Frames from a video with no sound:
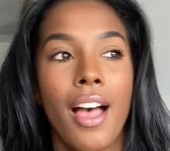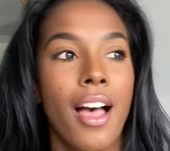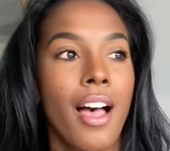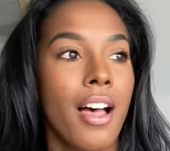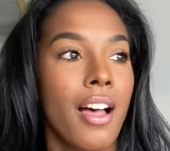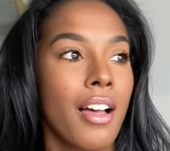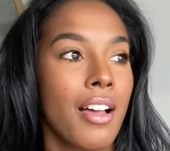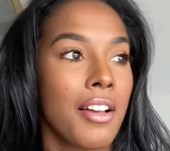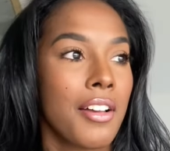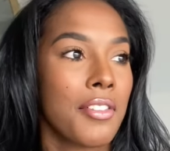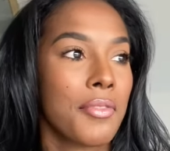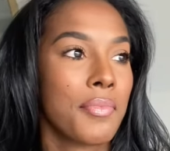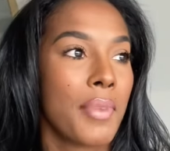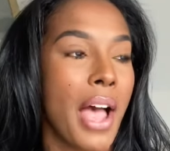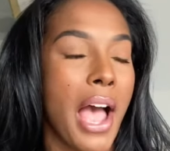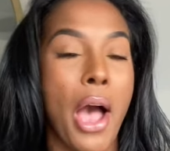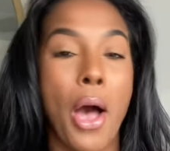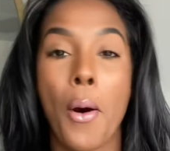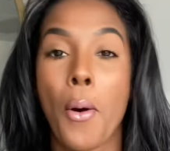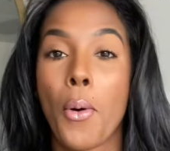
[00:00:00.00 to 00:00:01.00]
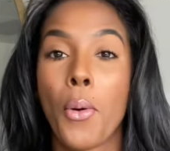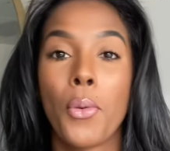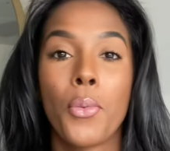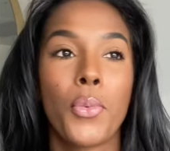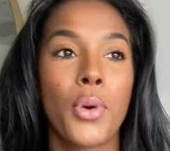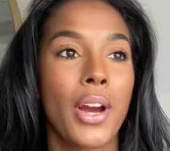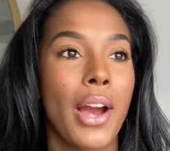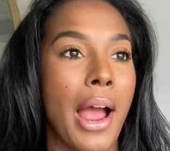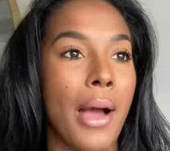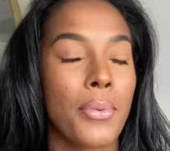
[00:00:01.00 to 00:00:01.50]

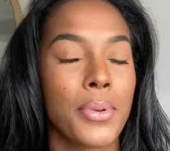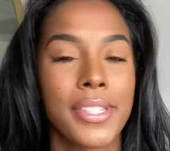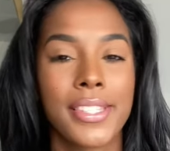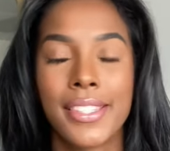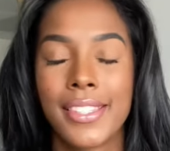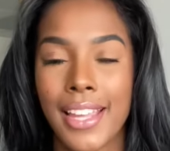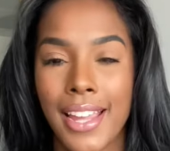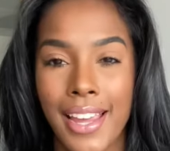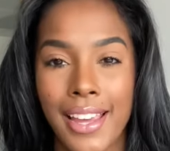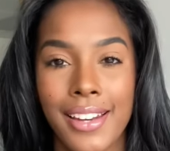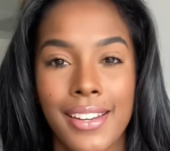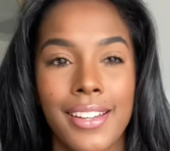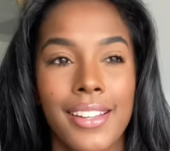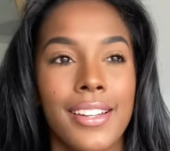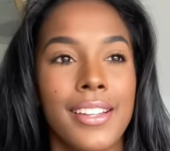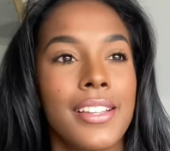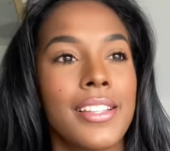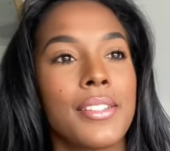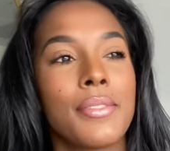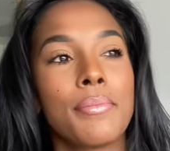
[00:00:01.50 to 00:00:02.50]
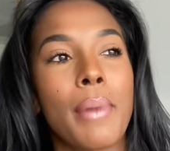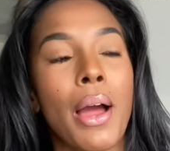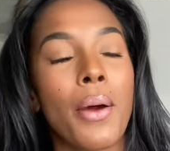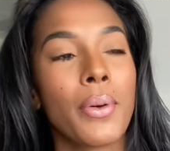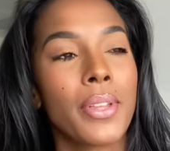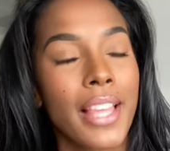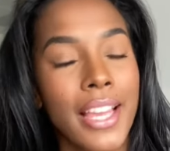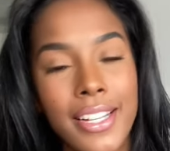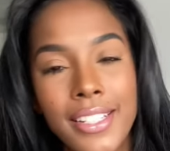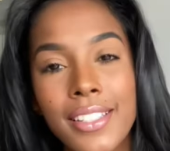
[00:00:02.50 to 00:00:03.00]
where I was standing in my
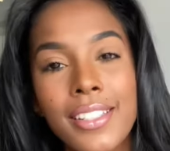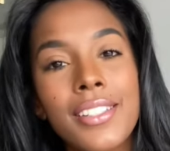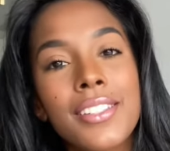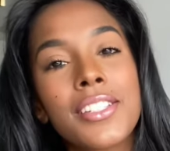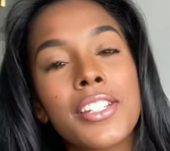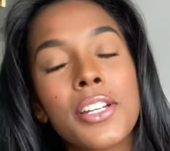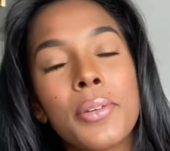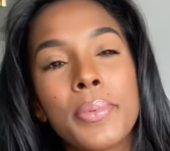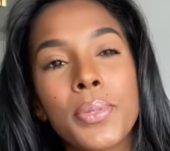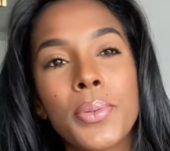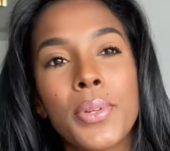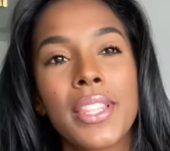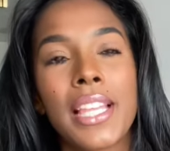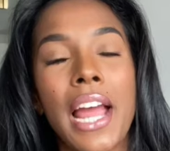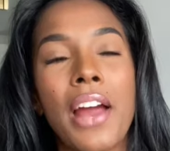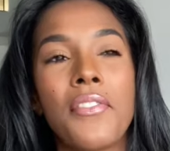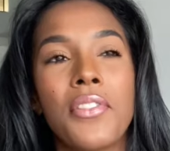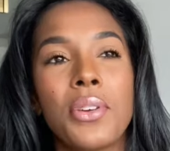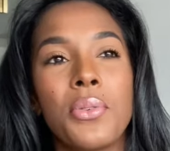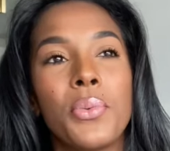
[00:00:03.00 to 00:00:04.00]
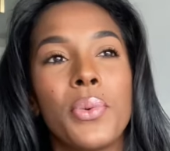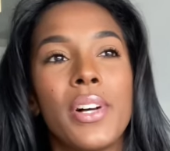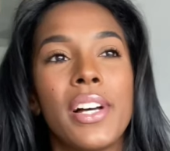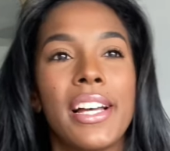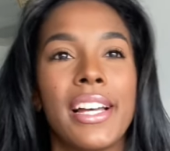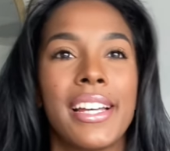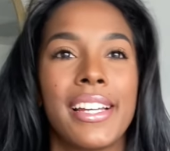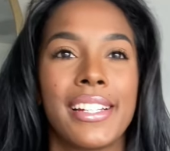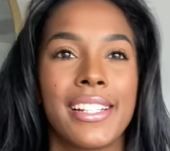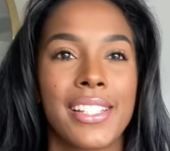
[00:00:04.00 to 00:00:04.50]
relationships with
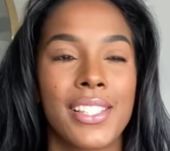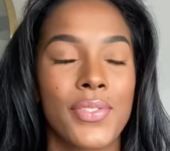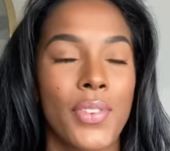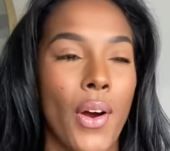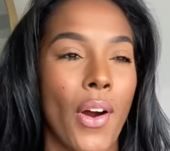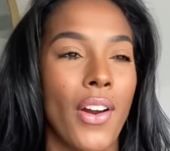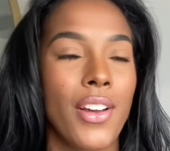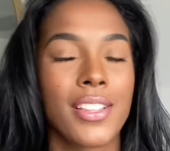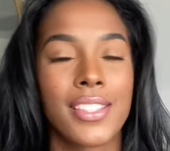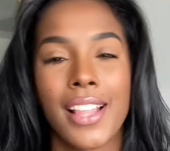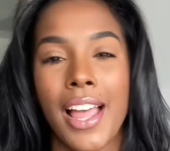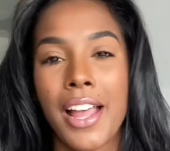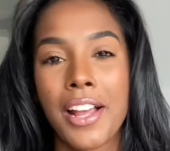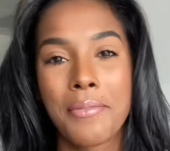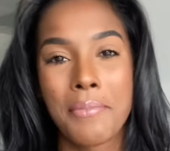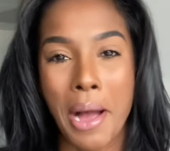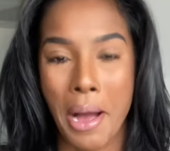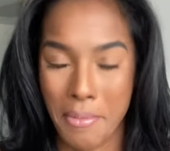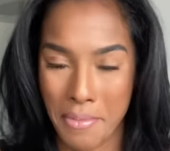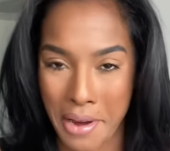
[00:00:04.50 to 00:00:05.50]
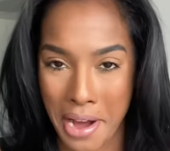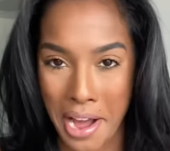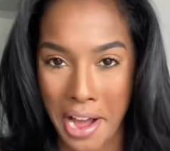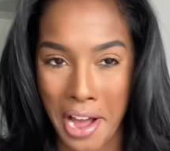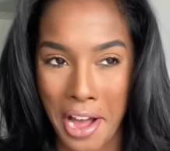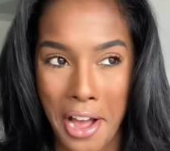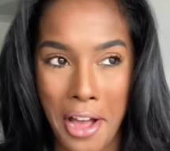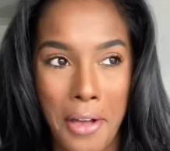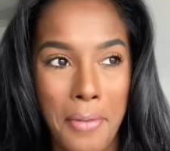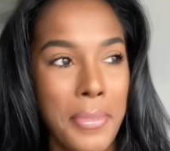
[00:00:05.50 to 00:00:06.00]
everyone, as far as like my
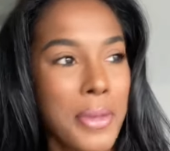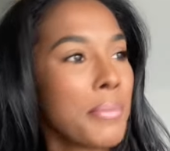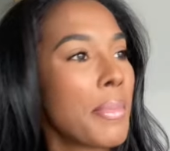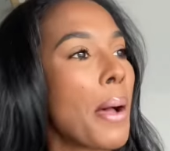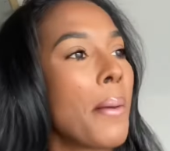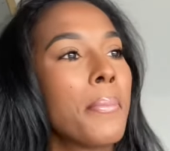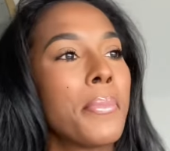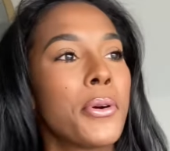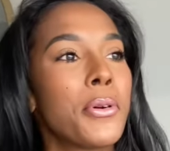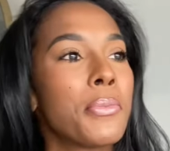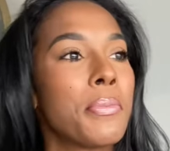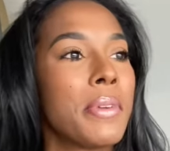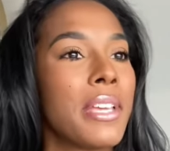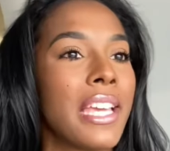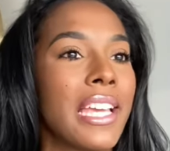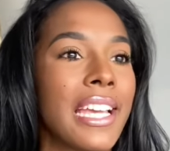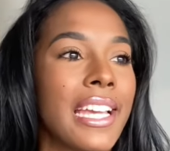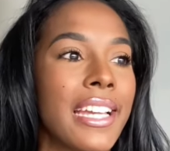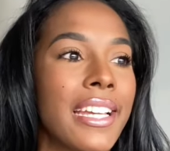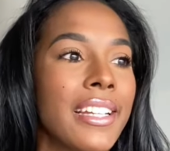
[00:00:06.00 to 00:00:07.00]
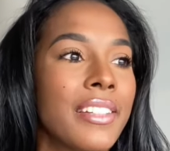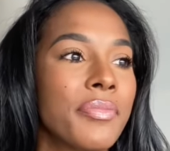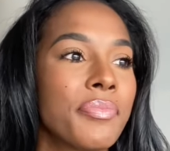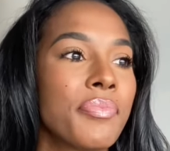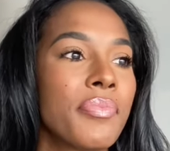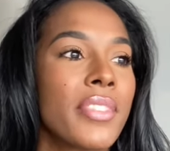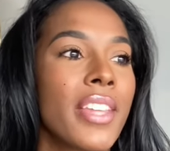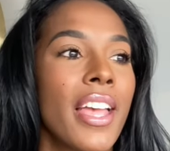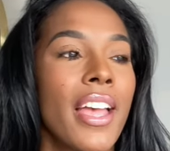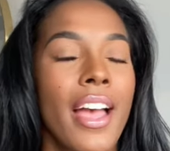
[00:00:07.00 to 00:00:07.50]
mom and my boopie
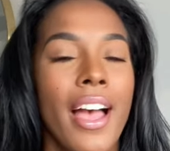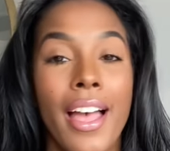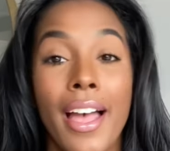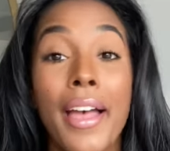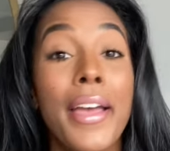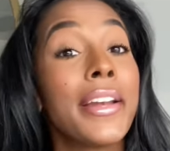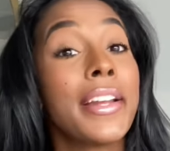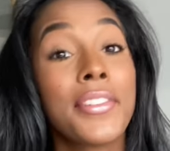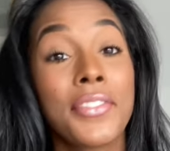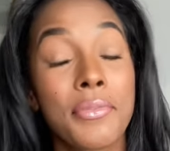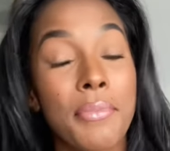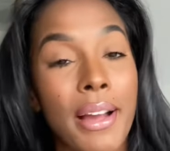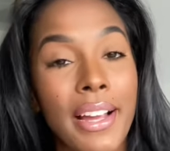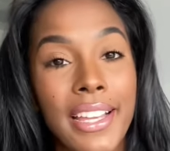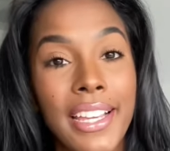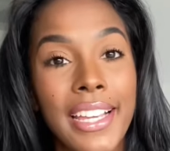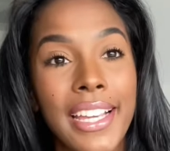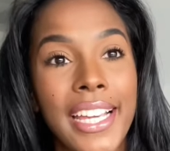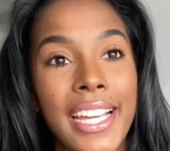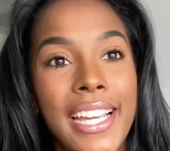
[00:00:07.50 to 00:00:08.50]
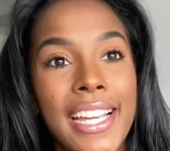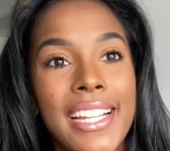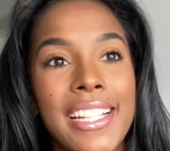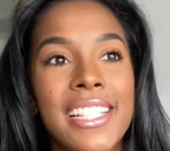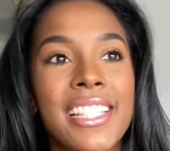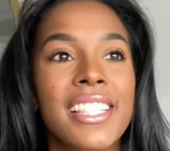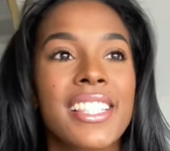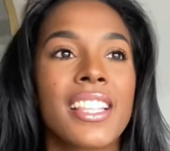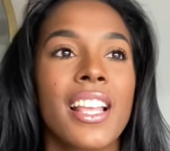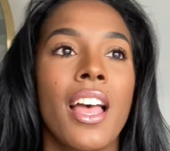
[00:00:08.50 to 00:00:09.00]
and even my
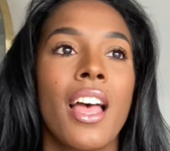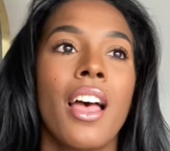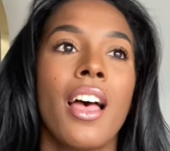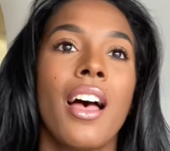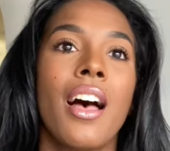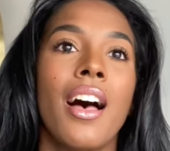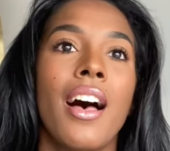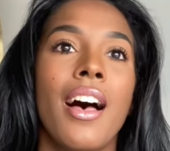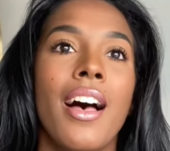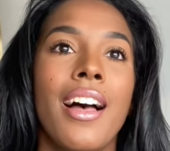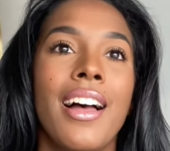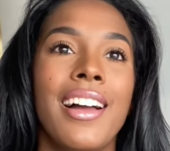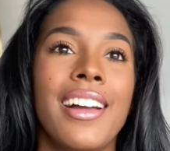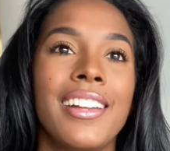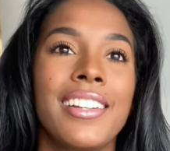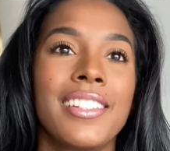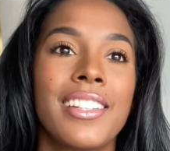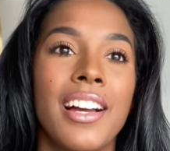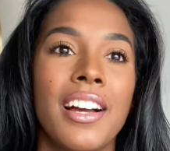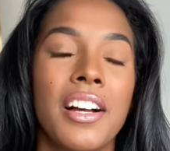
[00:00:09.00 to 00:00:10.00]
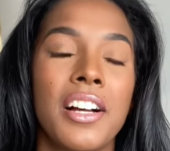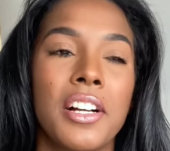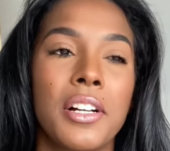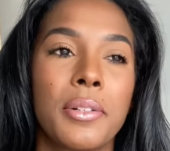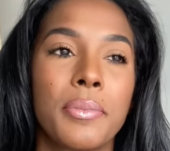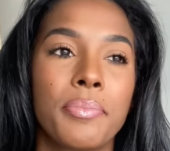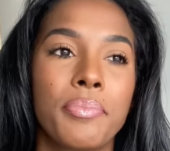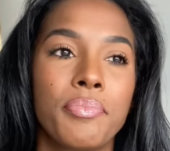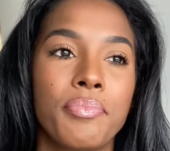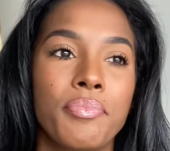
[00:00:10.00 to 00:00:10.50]
kids. And
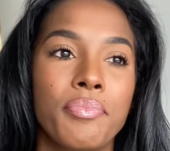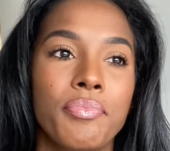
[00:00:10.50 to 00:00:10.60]
for